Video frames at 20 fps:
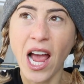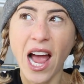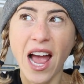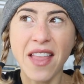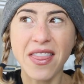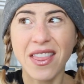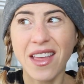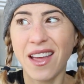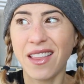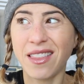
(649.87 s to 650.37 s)

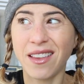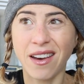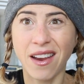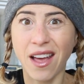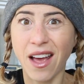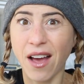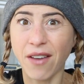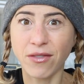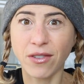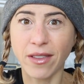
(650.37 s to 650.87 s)
And then the
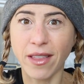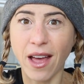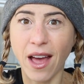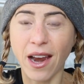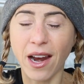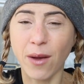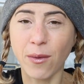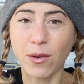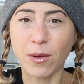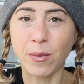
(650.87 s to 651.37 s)
day after
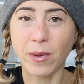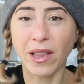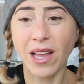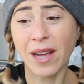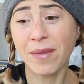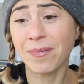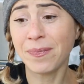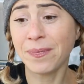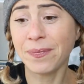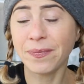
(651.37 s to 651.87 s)
that, I would be
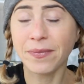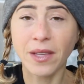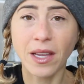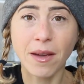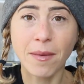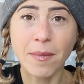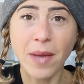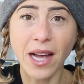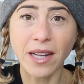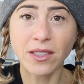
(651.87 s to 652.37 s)
like, mm,
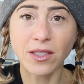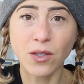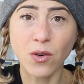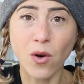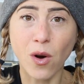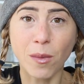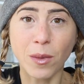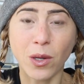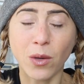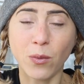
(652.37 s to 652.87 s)
back to
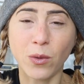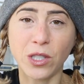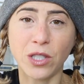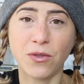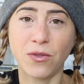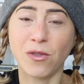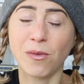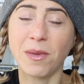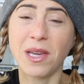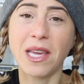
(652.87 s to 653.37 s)
normal, which
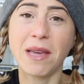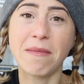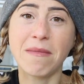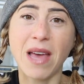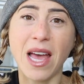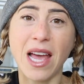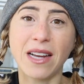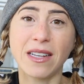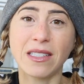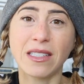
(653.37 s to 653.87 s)
for me
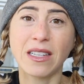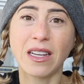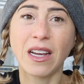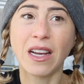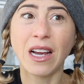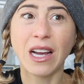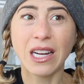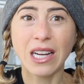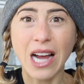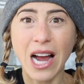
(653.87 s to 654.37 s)
meant
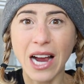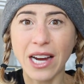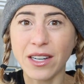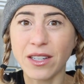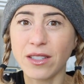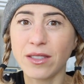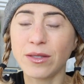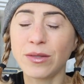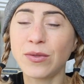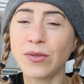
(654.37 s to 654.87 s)
kind
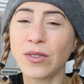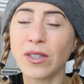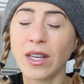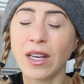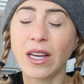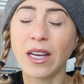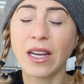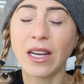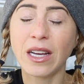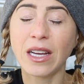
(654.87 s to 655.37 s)
of
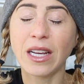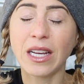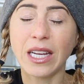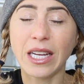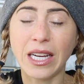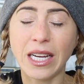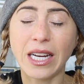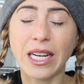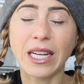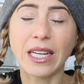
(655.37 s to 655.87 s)

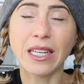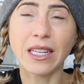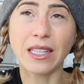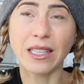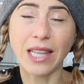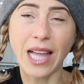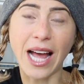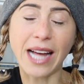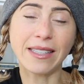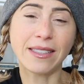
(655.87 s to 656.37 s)
eating
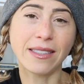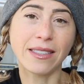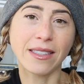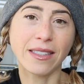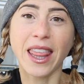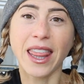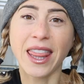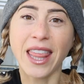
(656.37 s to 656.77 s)
less.